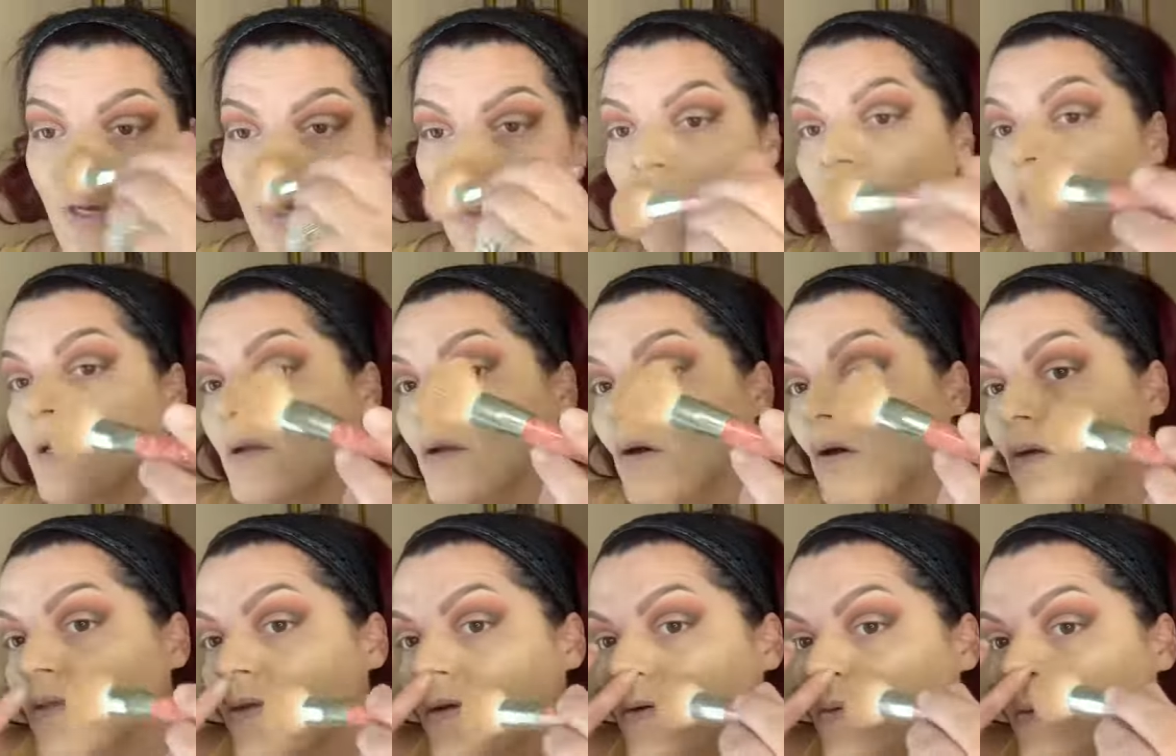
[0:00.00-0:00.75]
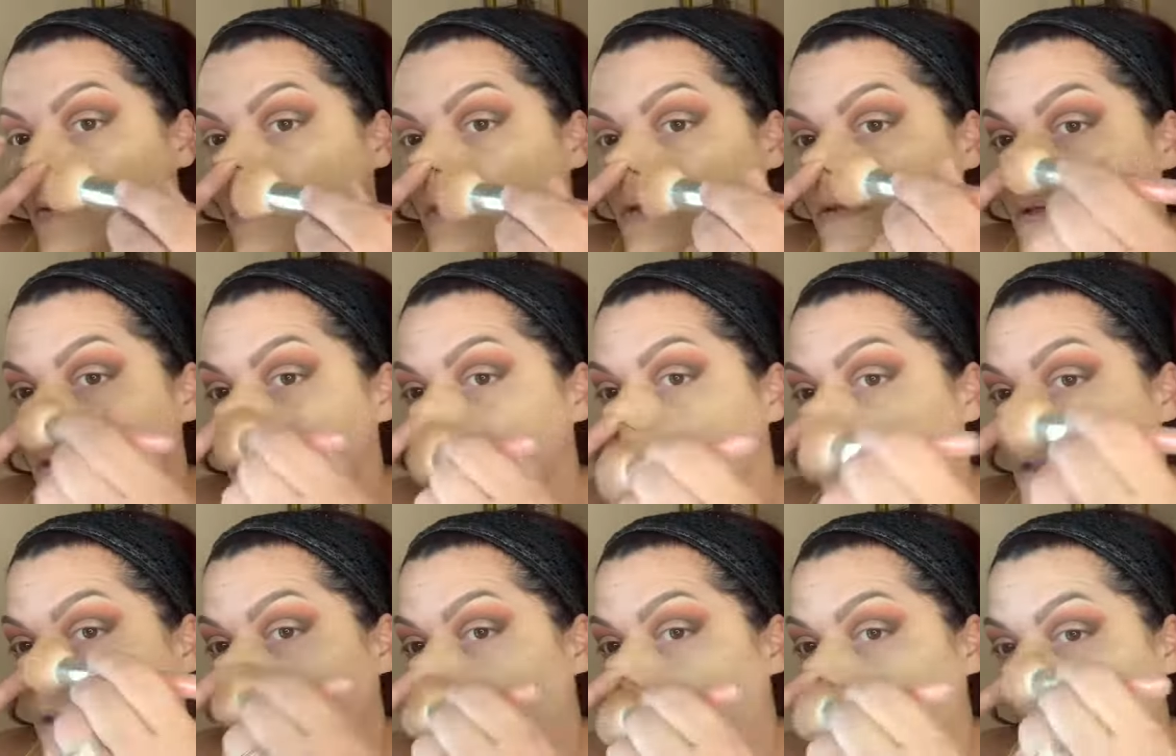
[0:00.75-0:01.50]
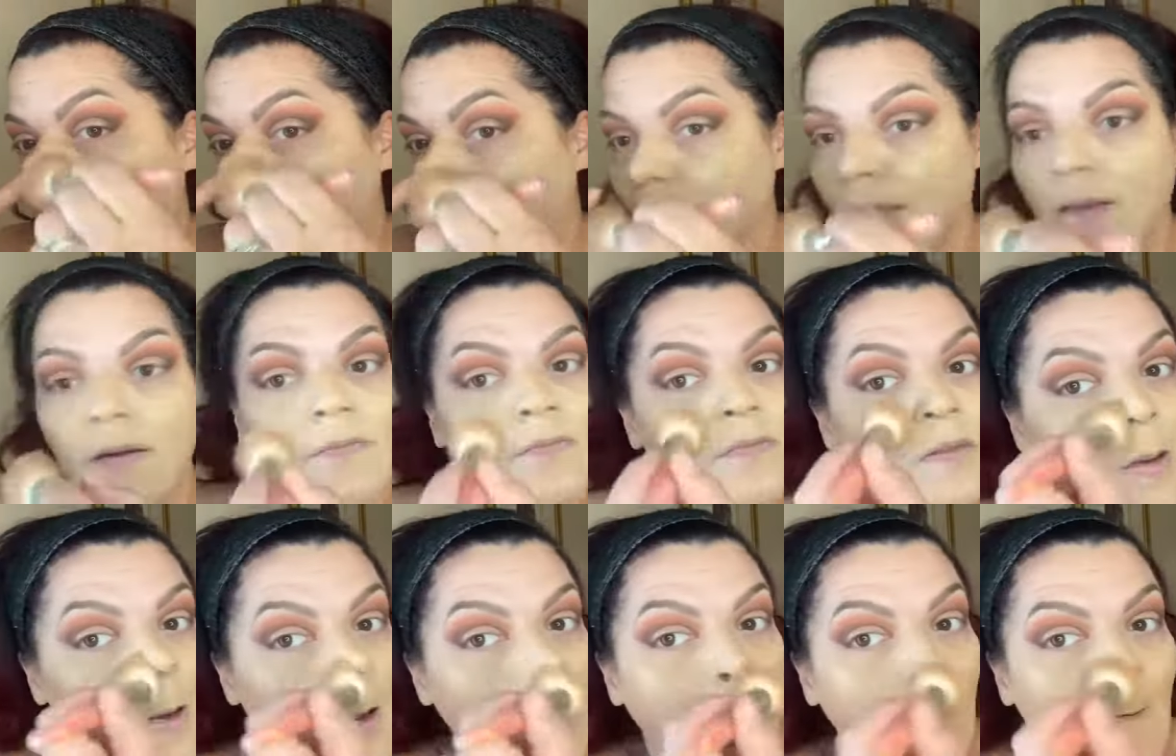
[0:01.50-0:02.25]
it in all the creases on the side of
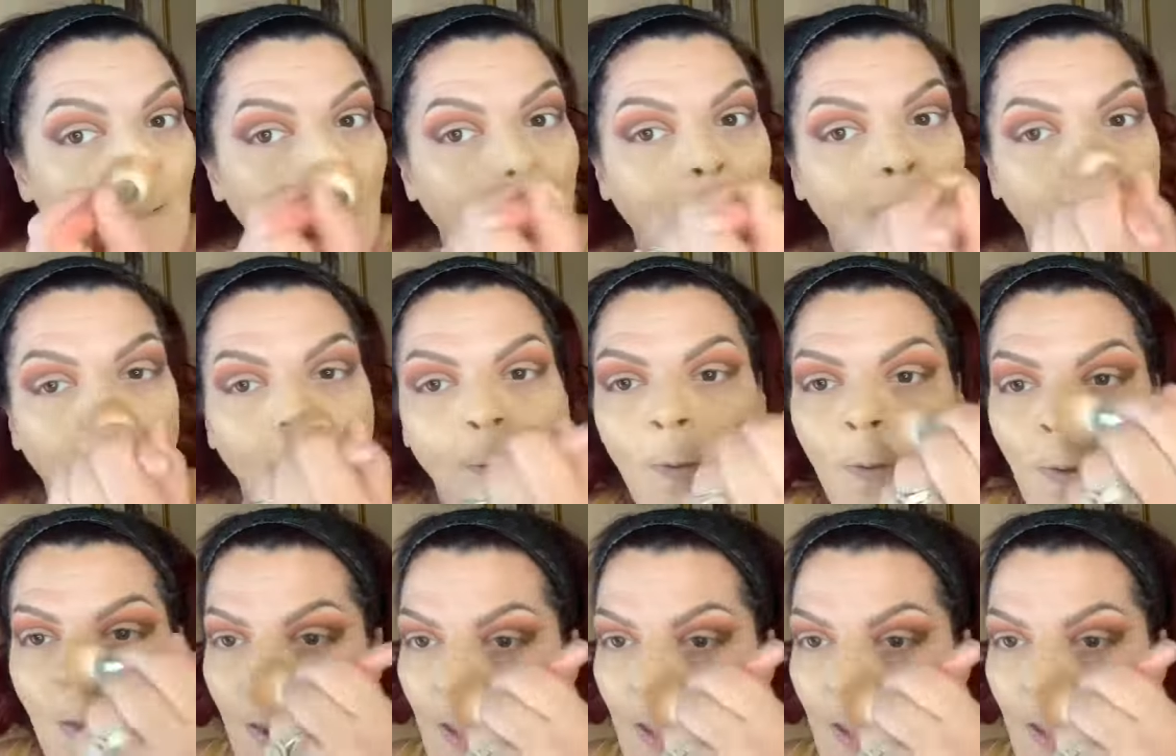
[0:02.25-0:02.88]
the nose.